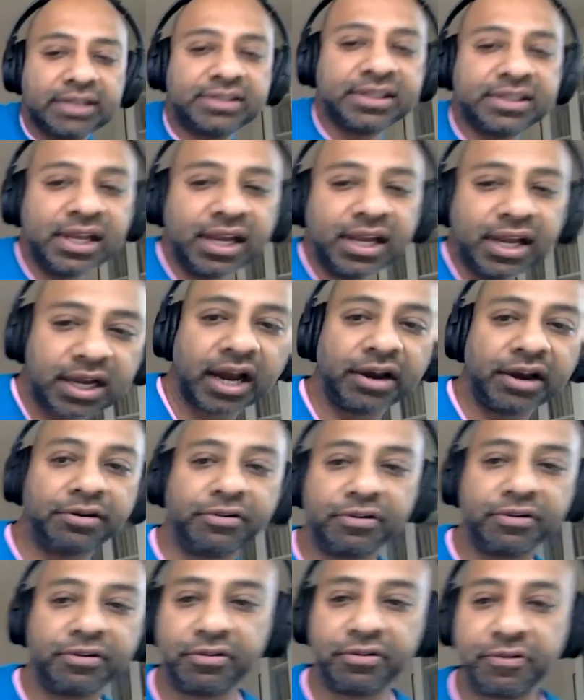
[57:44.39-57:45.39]
I
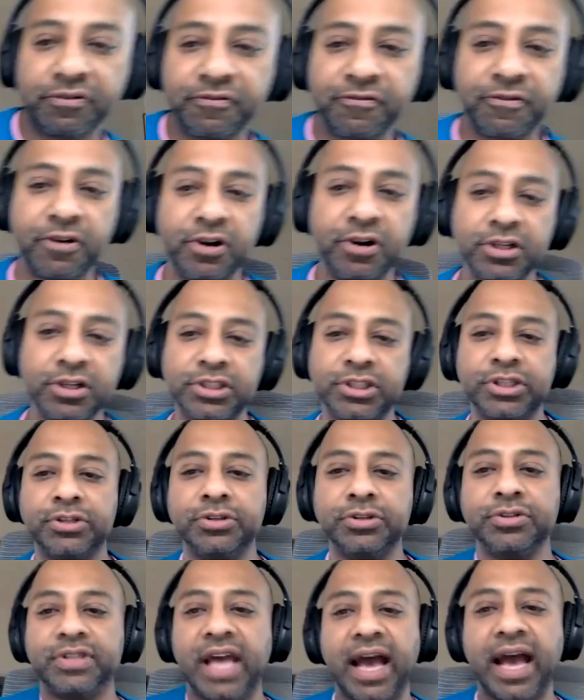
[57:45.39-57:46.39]
referred
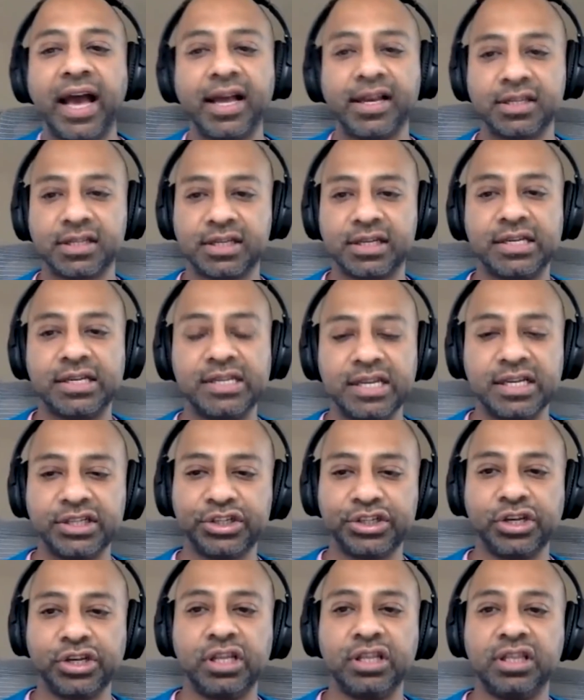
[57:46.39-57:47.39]
to that
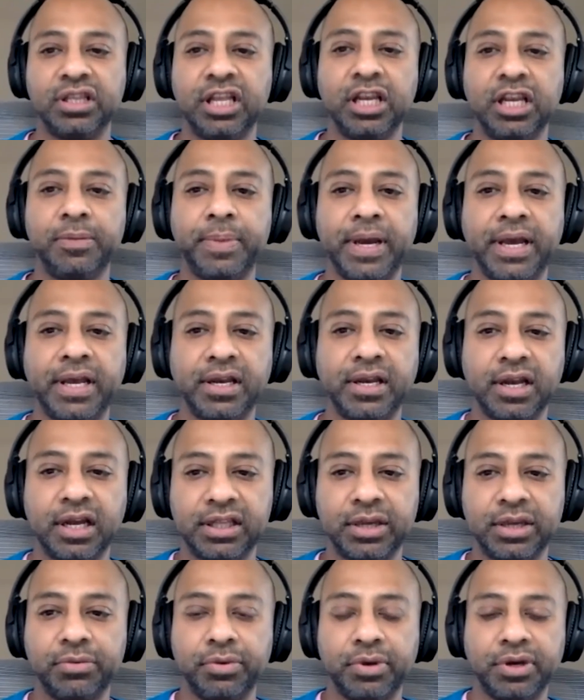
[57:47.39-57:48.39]
condition a little bit,
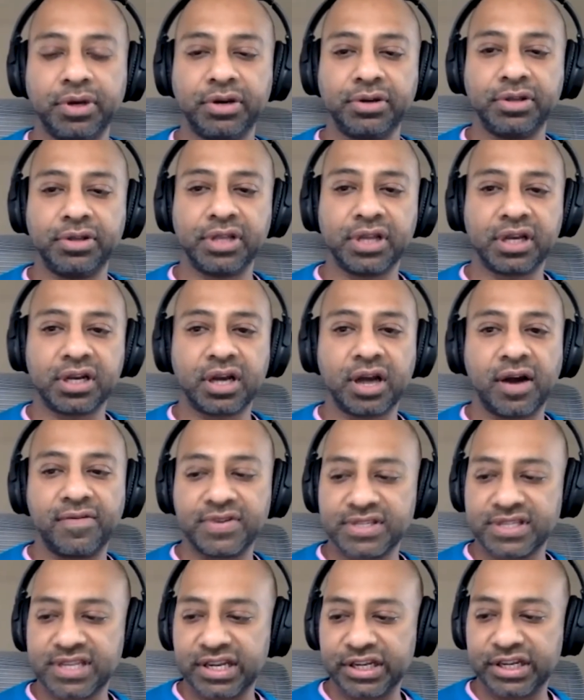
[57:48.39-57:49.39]
I think, during the
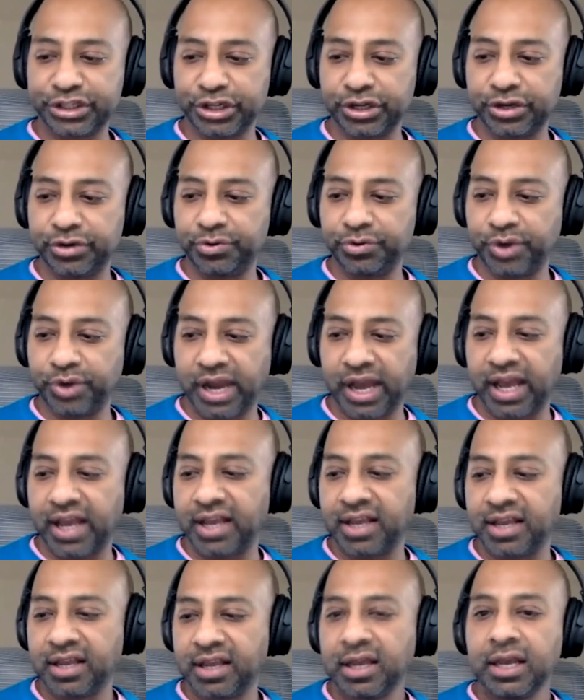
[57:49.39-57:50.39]
conversation when
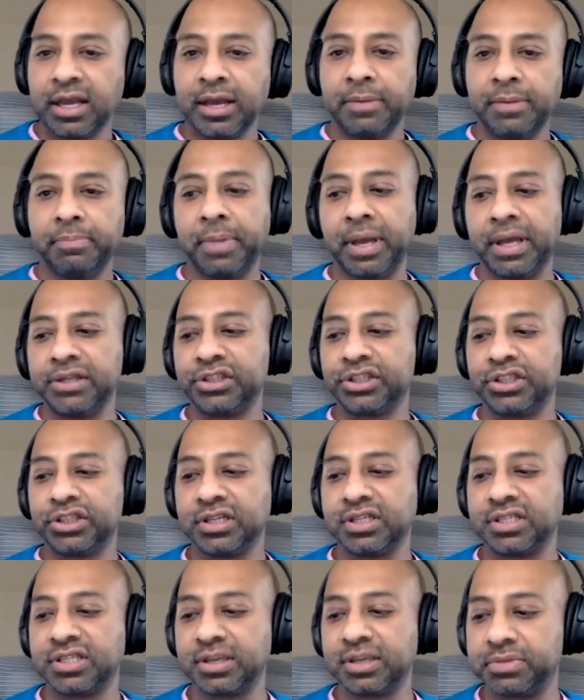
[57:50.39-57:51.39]
I
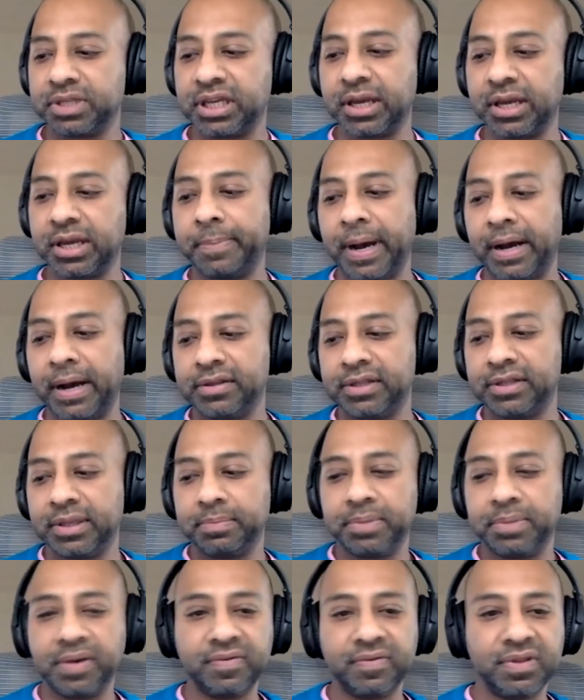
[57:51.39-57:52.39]
mentioned something about the
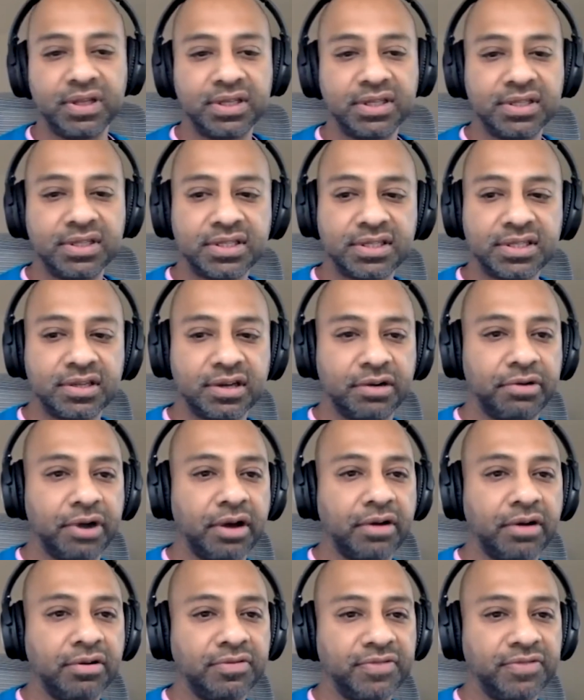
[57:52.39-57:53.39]
ambivalence
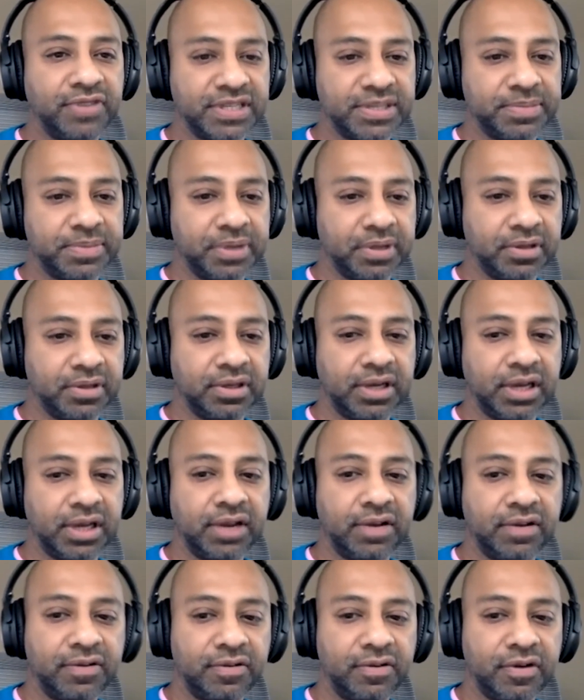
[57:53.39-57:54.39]
around
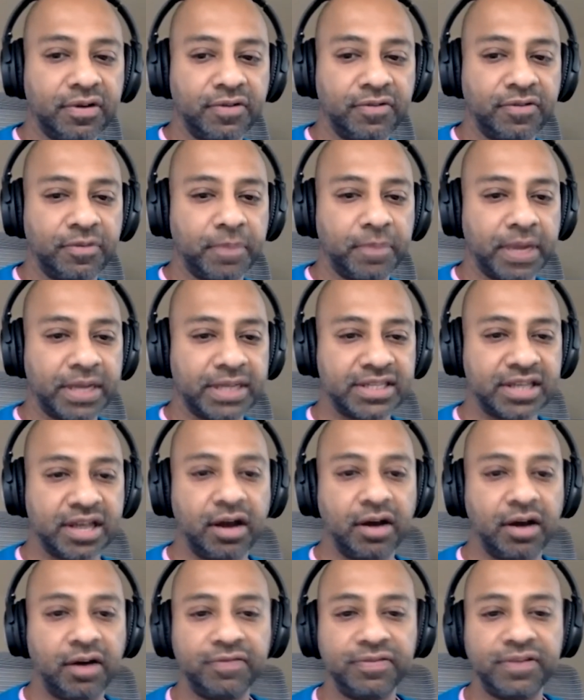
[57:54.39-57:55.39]
visibility for
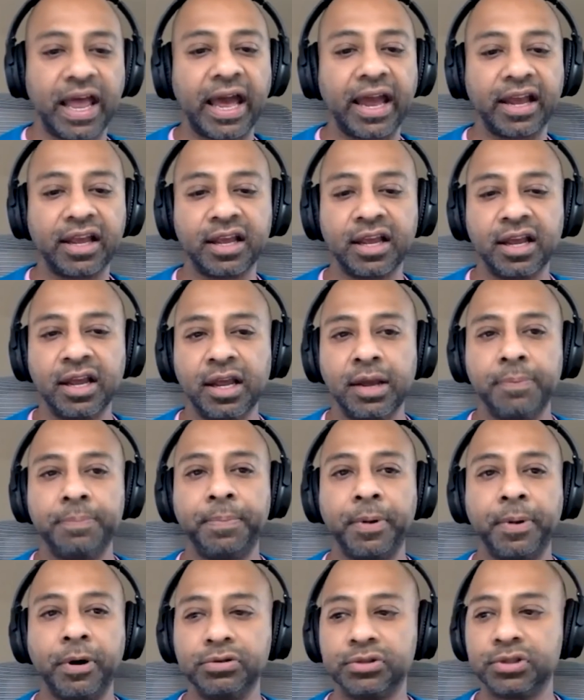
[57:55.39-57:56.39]
myself, like
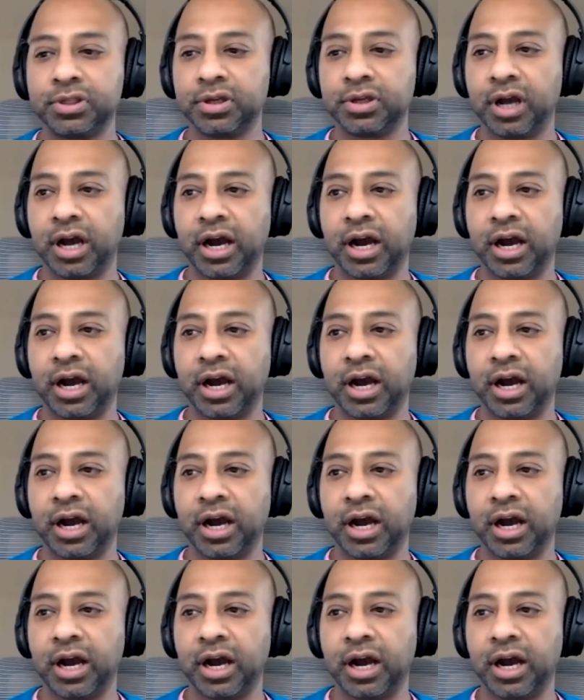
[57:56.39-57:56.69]
both,